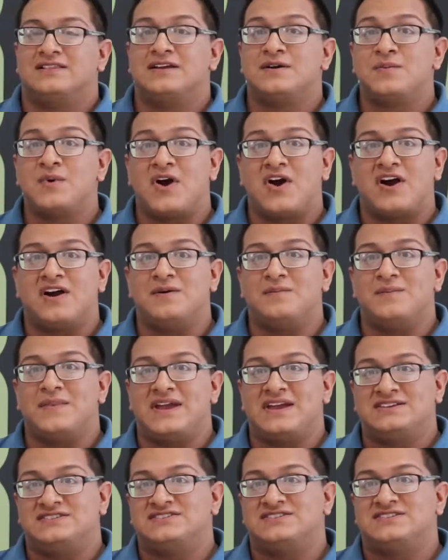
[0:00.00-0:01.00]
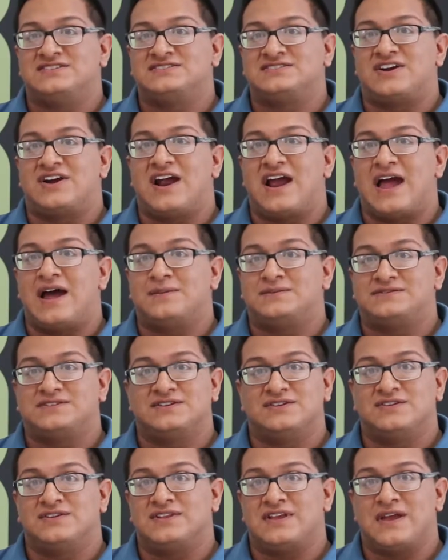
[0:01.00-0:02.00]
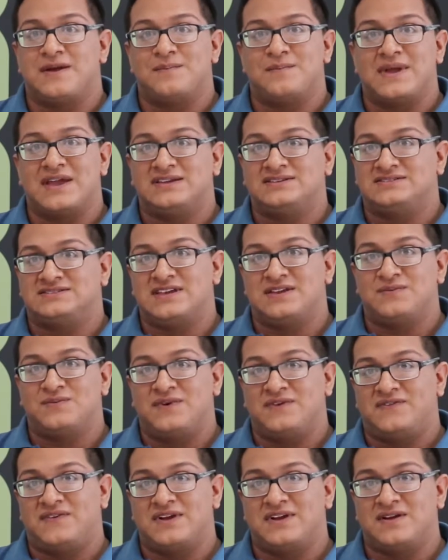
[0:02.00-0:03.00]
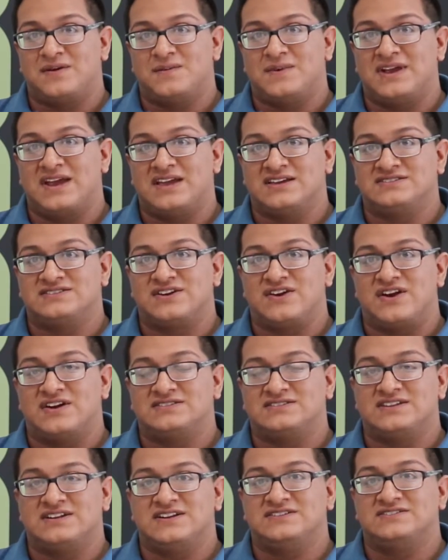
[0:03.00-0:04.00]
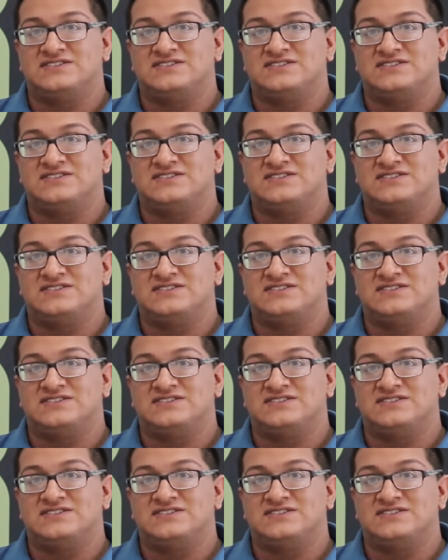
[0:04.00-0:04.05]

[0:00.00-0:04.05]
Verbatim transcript: Liberal art majors are absolutely amazing within communication arts and